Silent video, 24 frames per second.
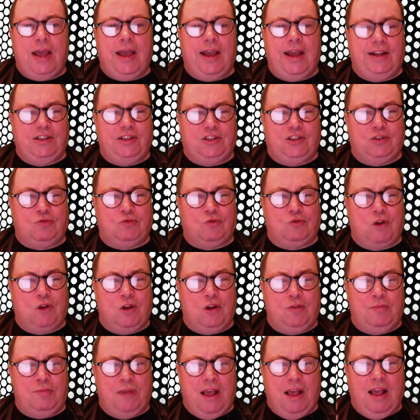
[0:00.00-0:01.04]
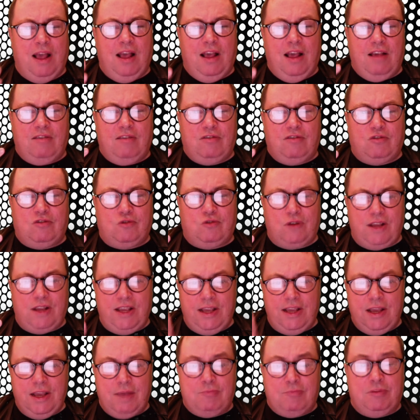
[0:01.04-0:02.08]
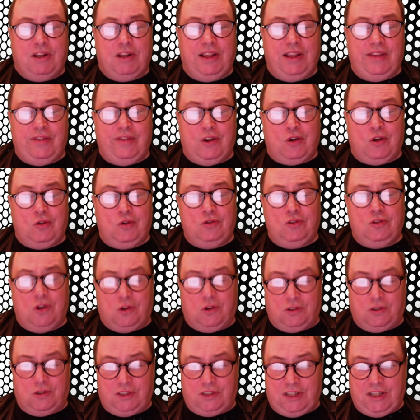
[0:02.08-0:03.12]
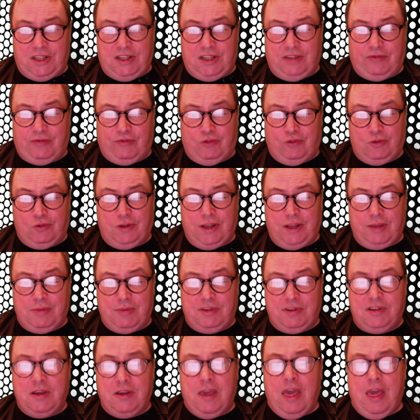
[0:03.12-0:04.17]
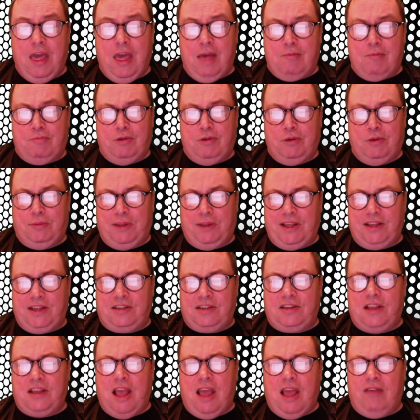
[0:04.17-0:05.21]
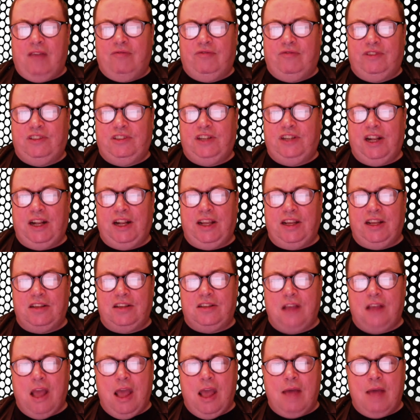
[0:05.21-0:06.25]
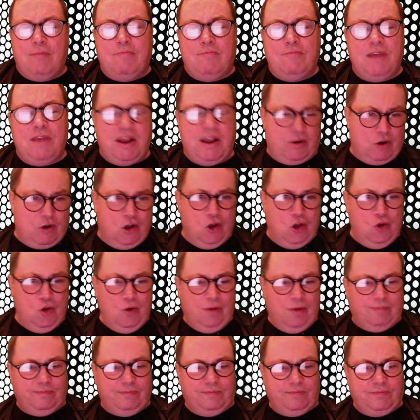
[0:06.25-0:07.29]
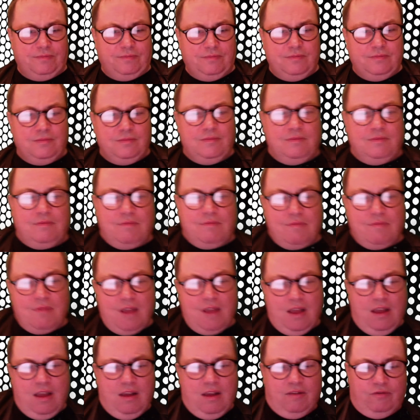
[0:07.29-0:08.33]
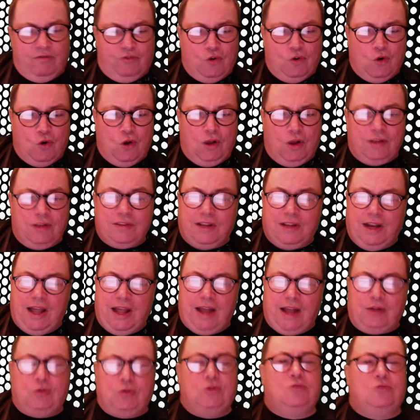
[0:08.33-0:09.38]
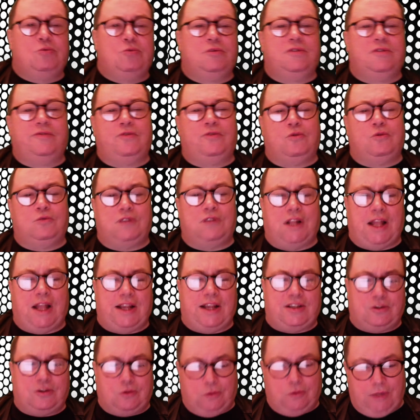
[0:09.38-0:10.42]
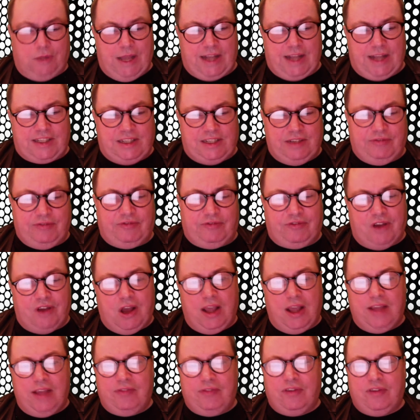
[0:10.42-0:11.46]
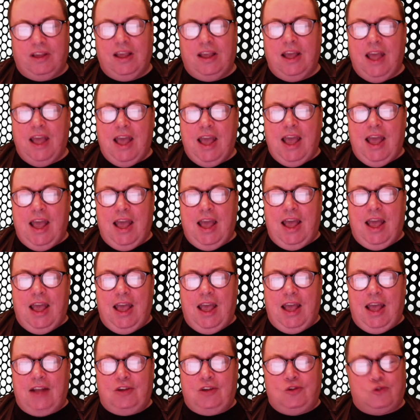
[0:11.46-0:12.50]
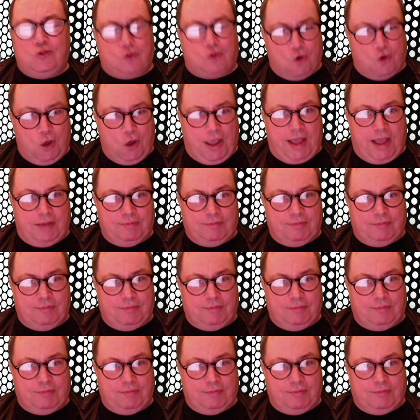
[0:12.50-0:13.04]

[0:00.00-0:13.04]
Ancient Rome. 3. Believe it or not, his full name is Publius Virgilius Mero. 4. The language was, of course, classical Latin. 5. Troy.